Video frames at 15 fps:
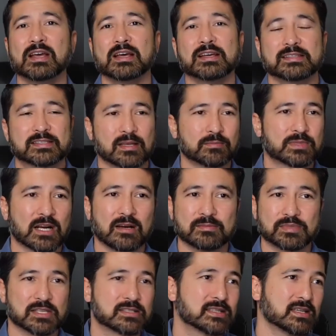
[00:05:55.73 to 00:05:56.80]
sometimes
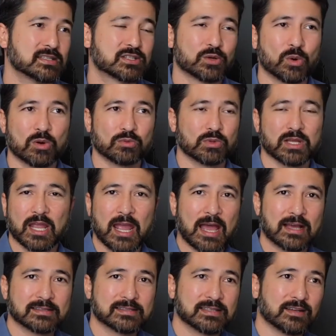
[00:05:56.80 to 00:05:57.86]
the CISO only
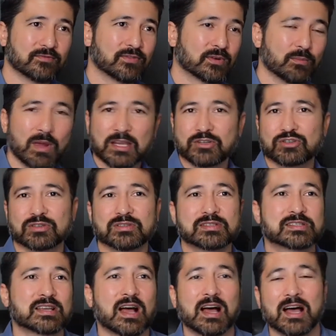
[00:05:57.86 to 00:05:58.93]
has the information
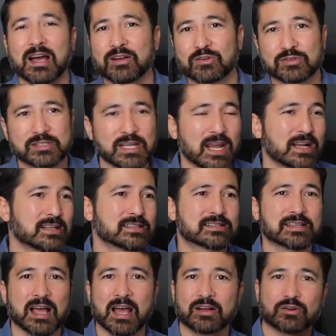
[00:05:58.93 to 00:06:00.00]
side or data
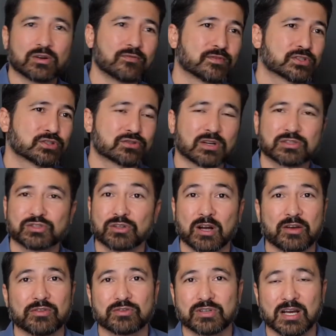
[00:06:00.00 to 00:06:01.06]
side or infrastructure.
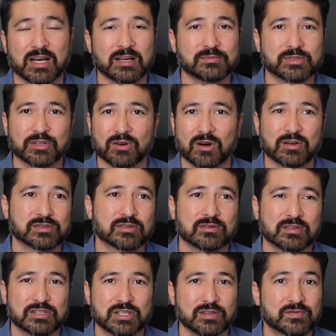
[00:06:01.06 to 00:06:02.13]
Other times they're also the chief